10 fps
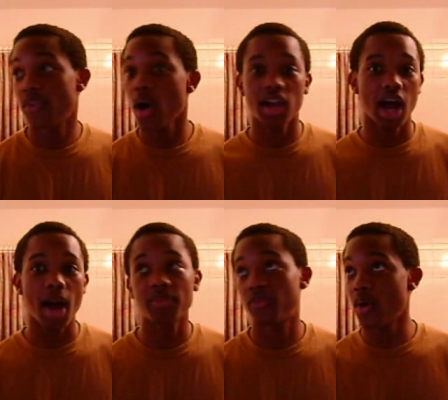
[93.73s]
For
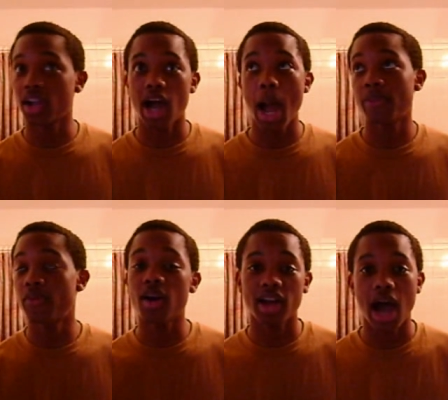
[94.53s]
cop, for cop,
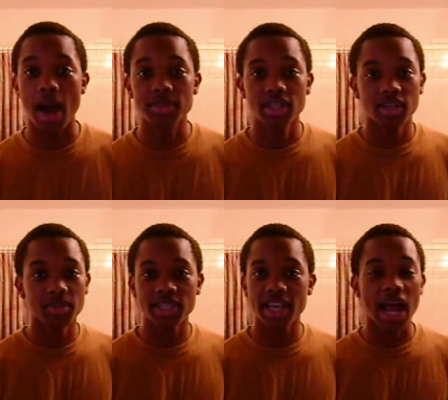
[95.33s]
for cop. You know
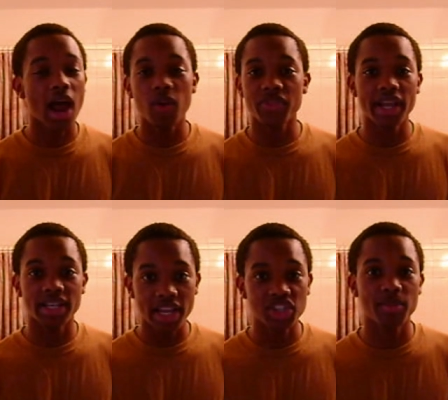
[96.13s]
what I'm saying? I don't think
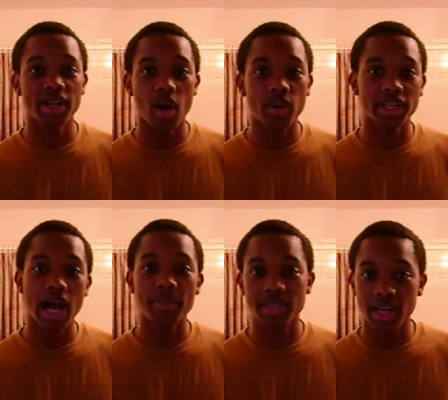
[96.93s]
they should be the only
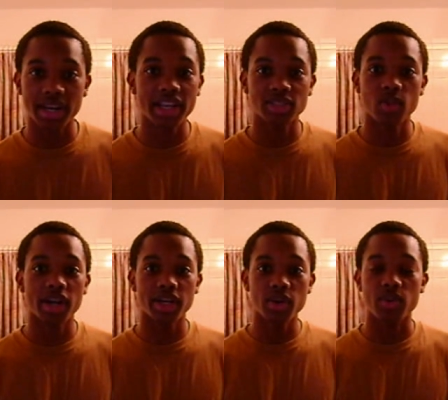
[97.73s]
cop telling niggas what
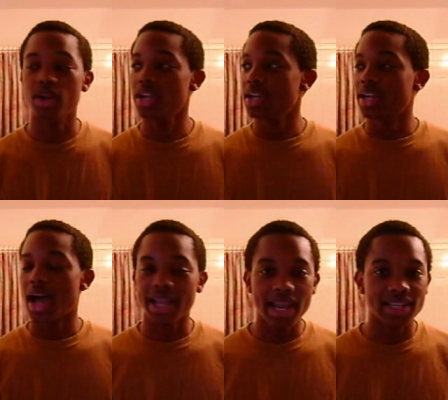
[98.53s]
to do.
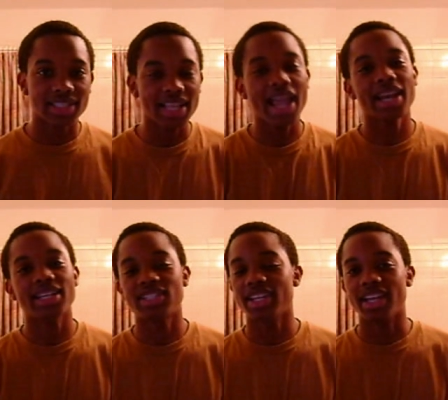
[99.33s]
I can't stand
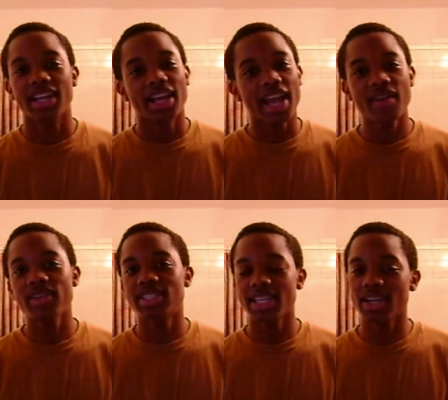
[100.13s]
this shit.
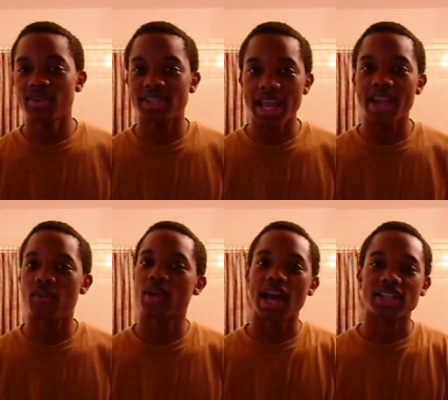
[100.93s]
Every single day
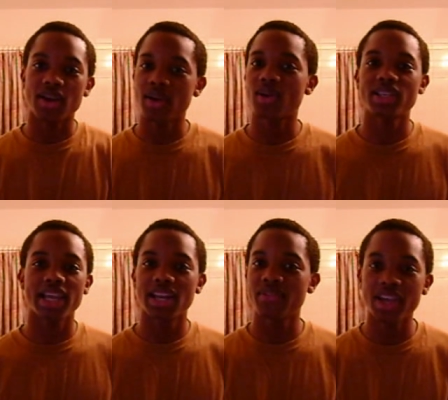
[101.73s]
when I turn on the
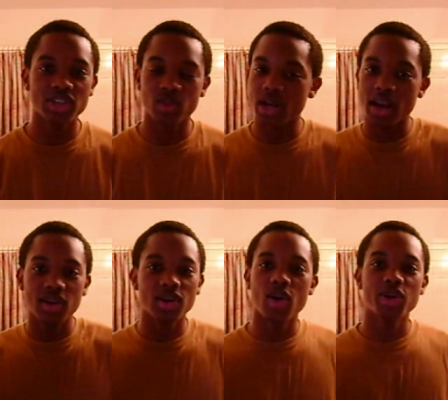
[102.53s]
television, when I
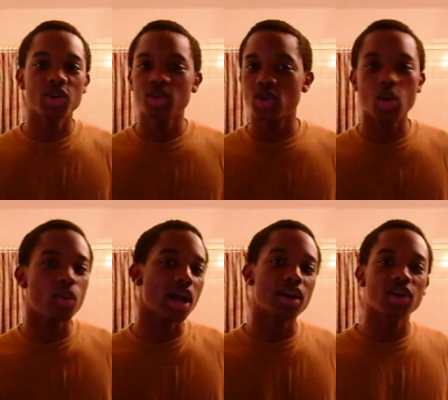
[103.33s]
look on YouTube,
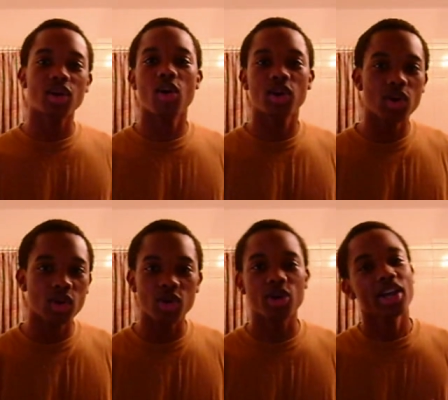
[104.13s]
when I look on
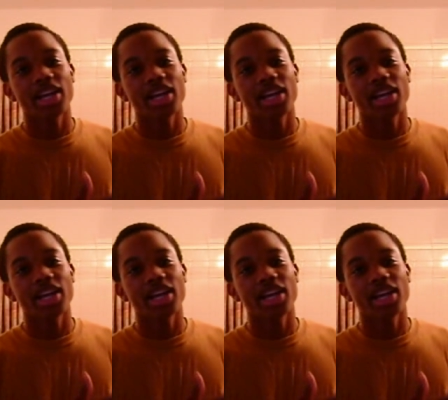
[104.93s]
Google,